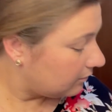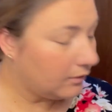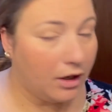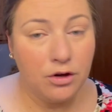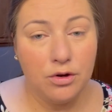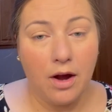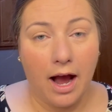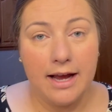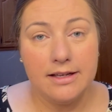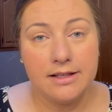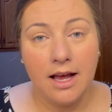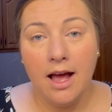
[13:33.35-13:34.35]
You
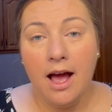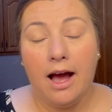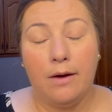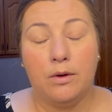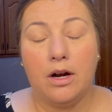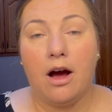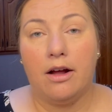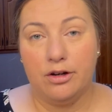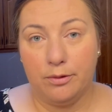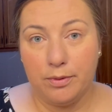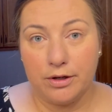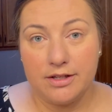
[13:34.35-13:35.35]
guys, I
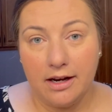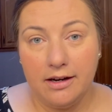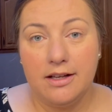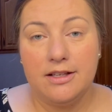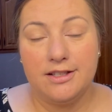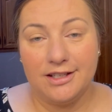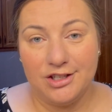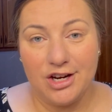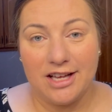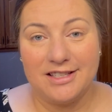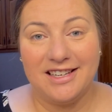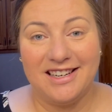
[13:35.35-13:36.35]
100%
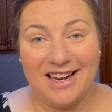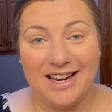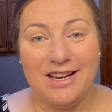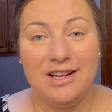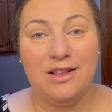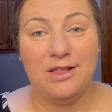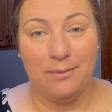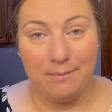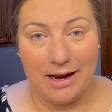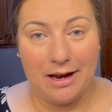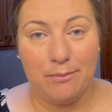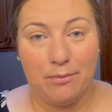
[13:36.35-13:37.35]
suggest getting the
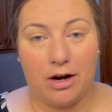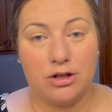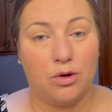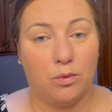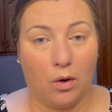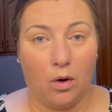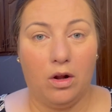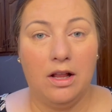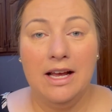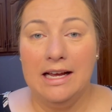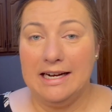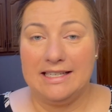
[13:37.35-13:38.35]
makeup brush roll.
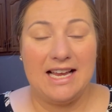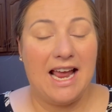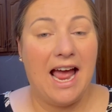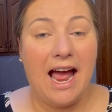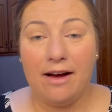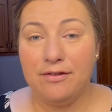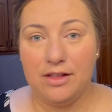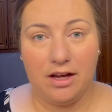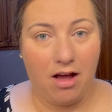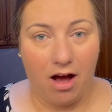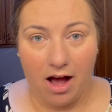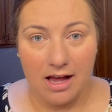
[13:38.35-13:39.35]
It's half the
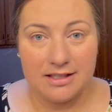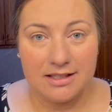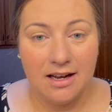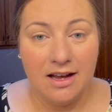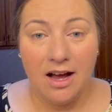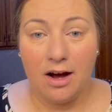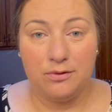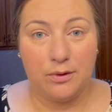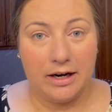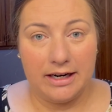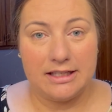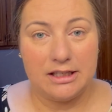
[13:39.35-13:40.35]
cost of
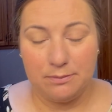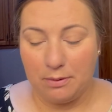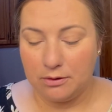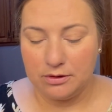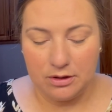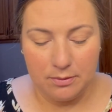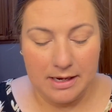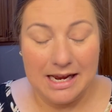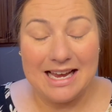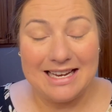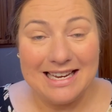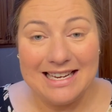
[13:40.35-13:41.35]
what it's supposed to
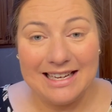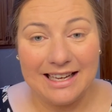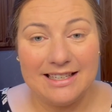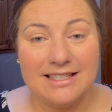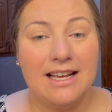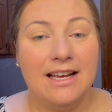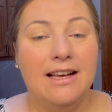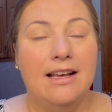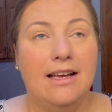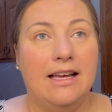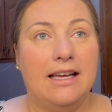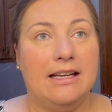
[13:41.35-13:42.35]
be, and
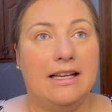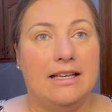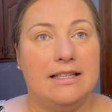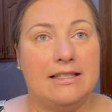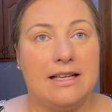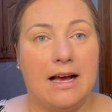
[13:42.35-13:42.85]
it is,